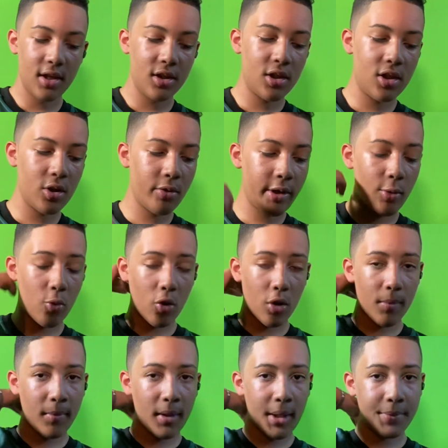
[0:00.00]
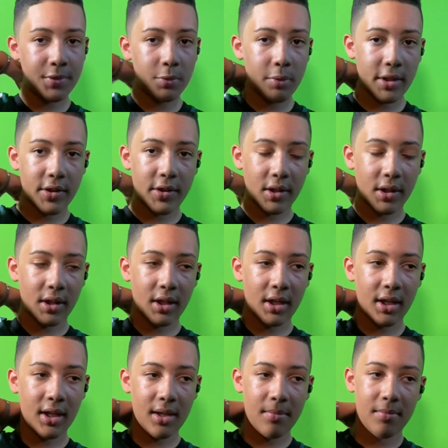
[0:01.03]
doing warm-ups with
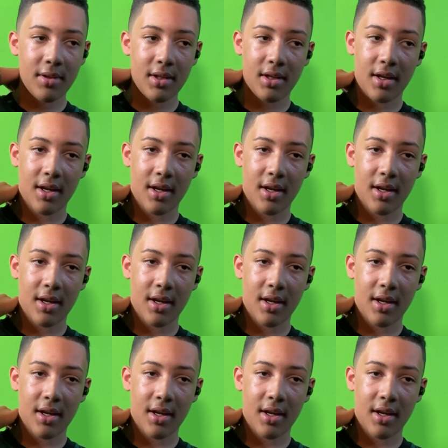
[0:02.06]
him,